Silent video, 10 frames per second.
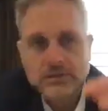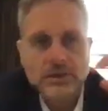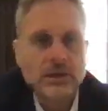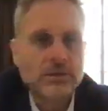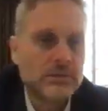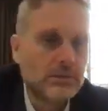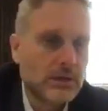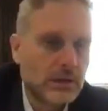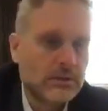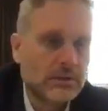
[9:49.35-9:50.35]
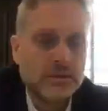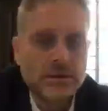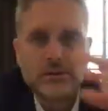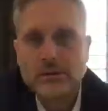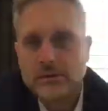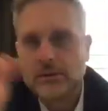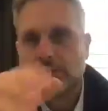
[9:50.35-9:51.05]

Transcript: and you cannot do that,